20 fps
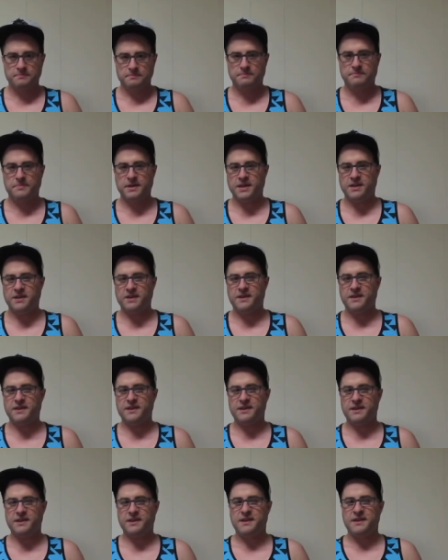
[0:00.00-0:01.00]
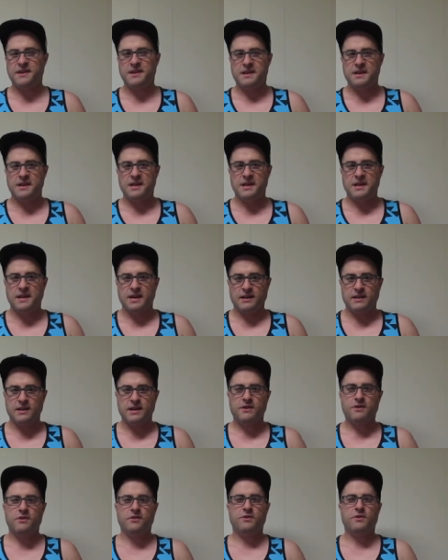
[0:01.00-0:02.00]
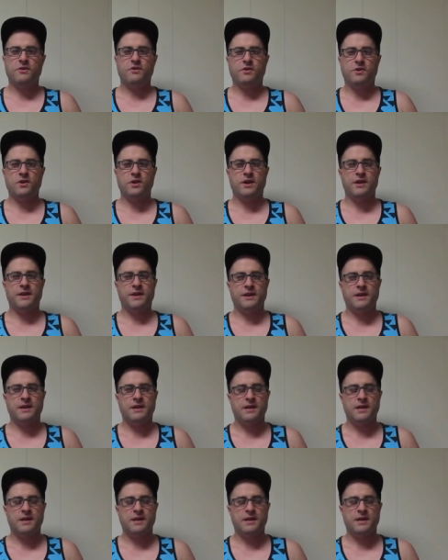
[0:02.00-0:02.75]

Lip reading: Pretty good? I'm glad you're all doing good.